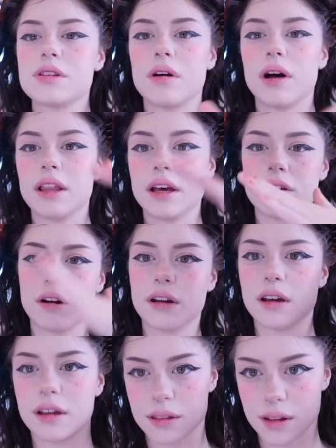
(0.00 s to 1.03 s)
So I like
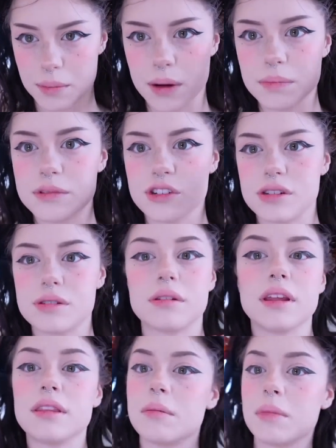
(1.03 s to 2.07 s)
darkening them up just so
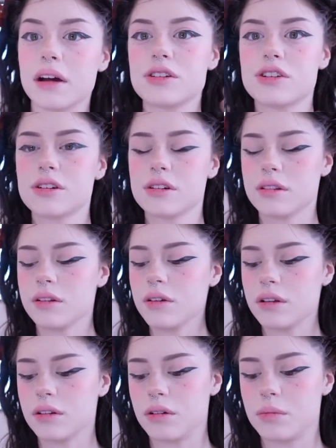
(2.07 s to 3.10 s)
that they match the
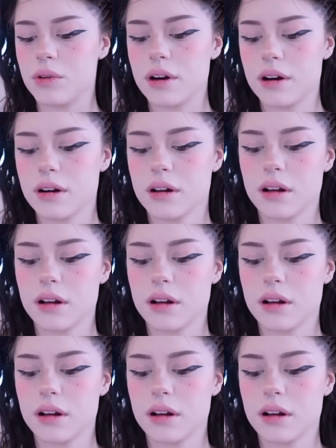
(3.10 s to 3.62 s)
look a little more.